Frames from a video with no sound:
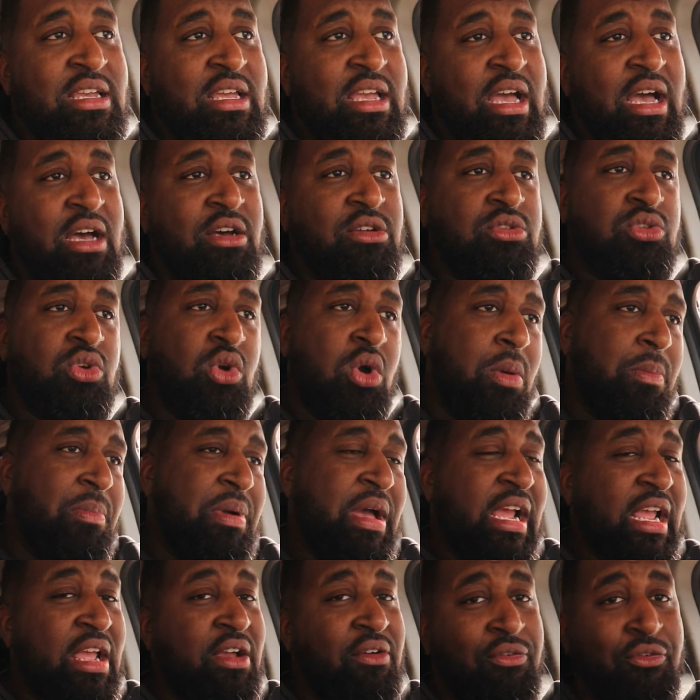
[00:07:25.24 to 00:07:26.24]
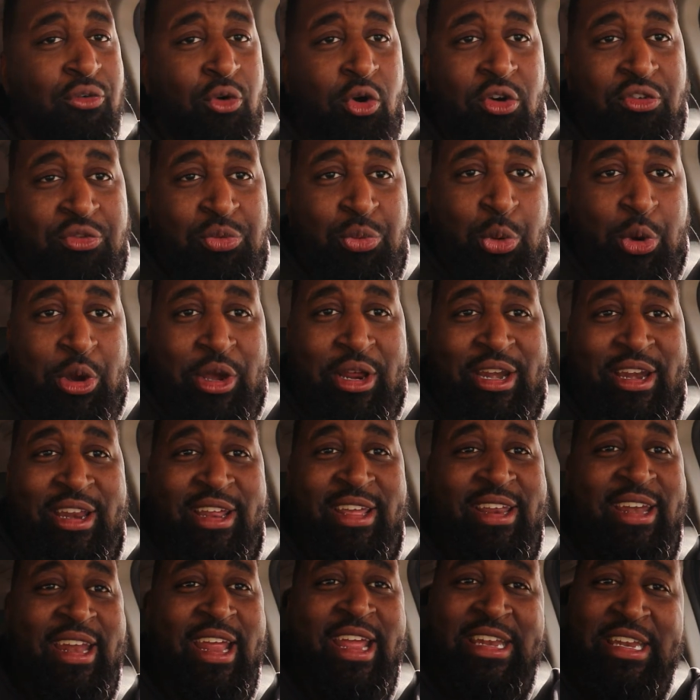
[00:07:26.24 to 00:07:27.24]
I was going back and forth with
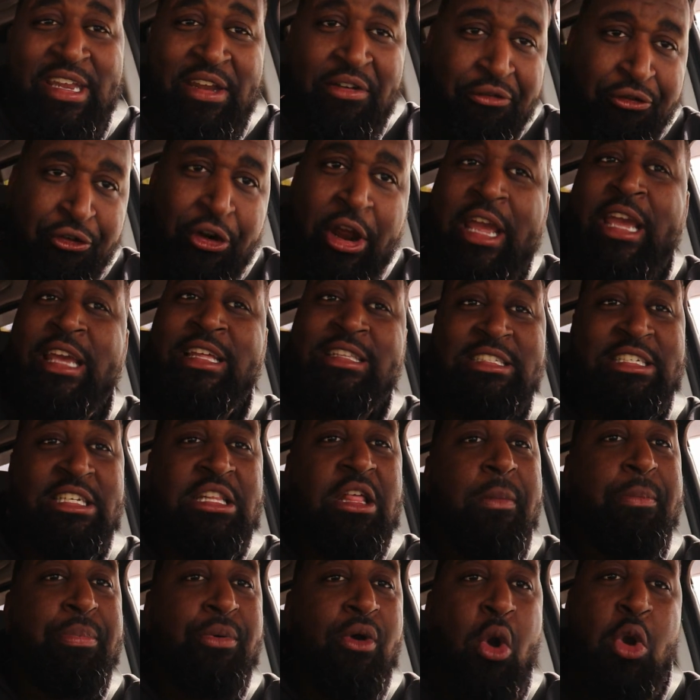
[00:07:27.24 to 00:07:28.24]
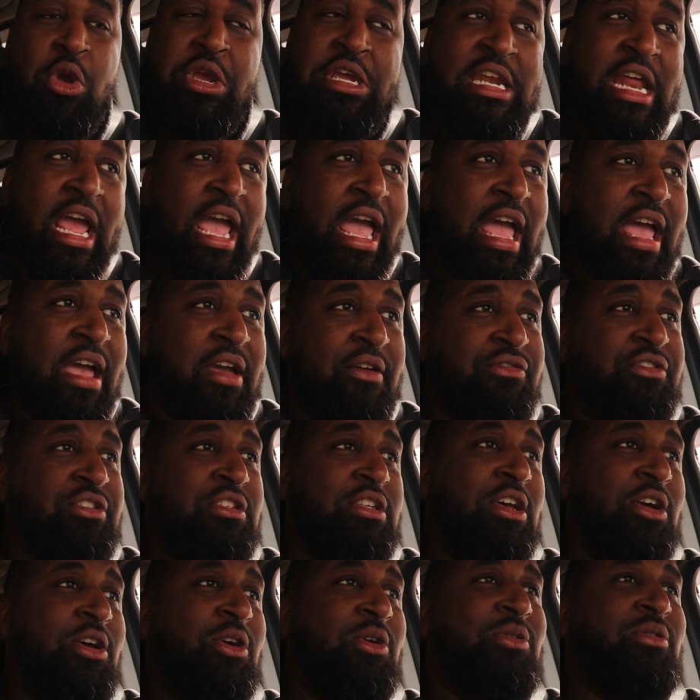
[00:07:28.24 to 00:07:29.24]
it, and then Frank and Tiller broke in half.
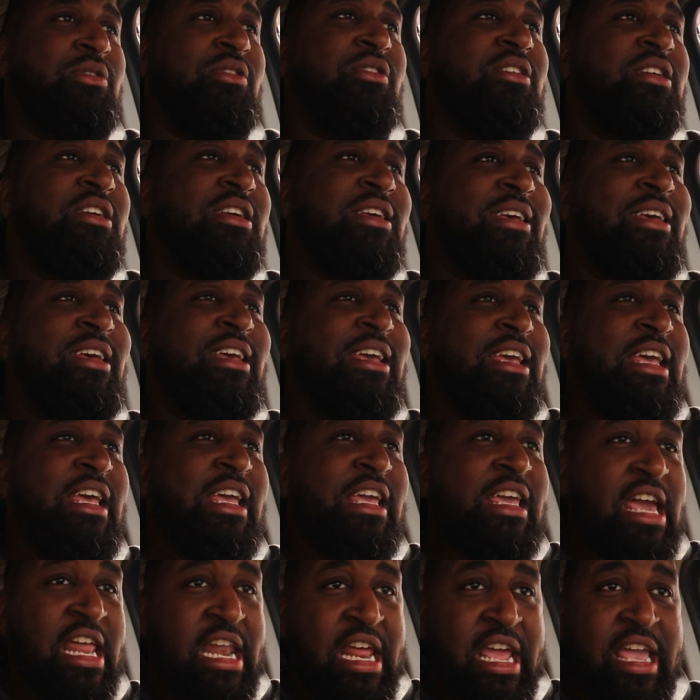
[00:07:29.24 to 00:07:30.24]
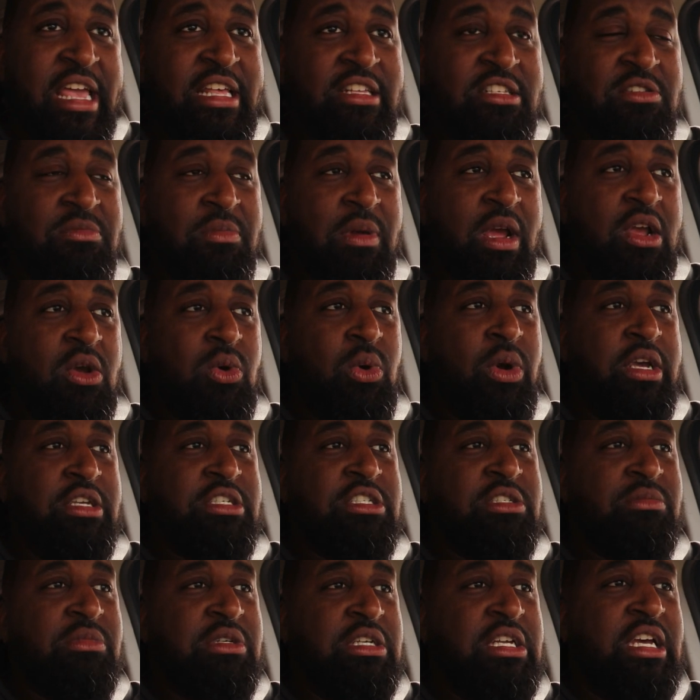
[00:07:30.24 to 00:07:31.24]
So kind of answered my
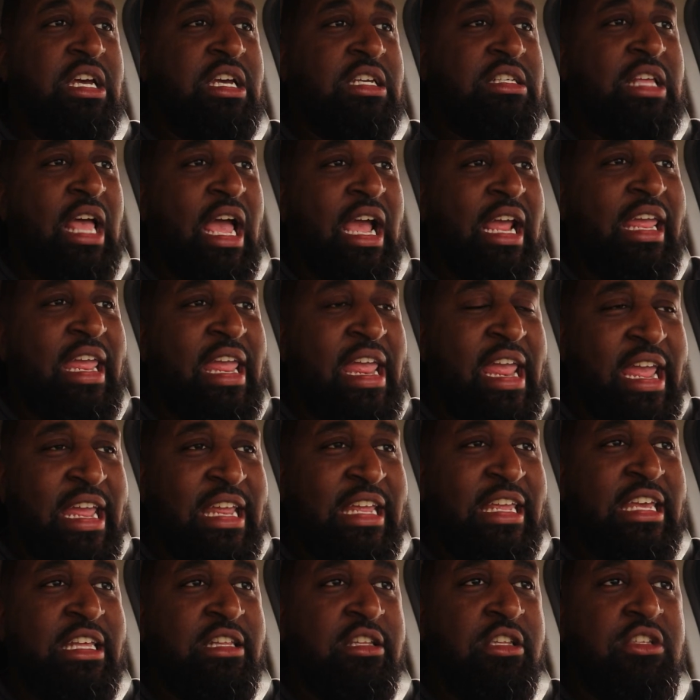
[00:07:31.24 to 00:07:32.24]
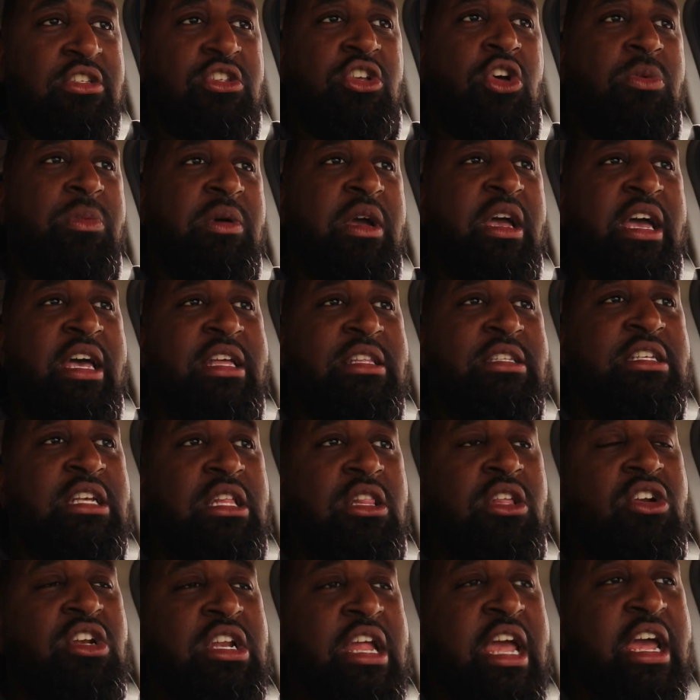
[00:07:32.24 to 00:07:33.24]
question, because I can't get the tow behind
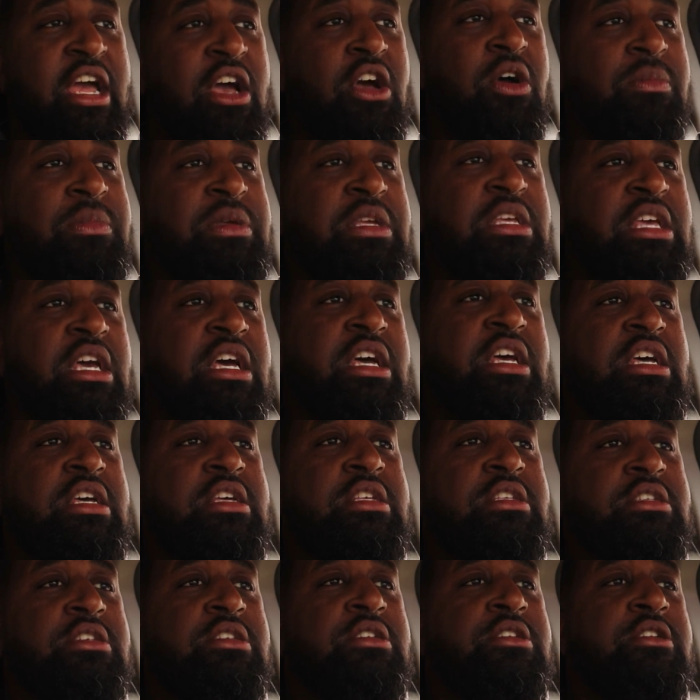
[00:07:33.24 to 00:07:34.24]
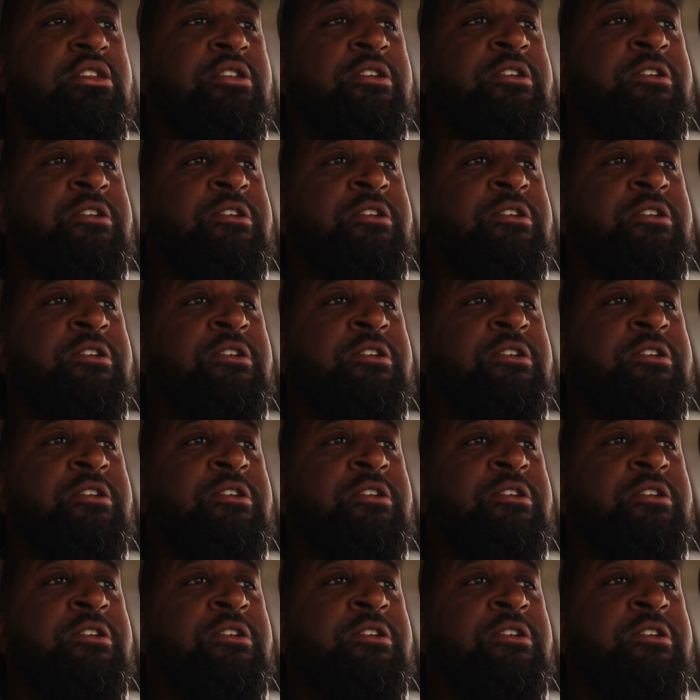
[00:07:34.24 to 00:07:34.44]
tiller now because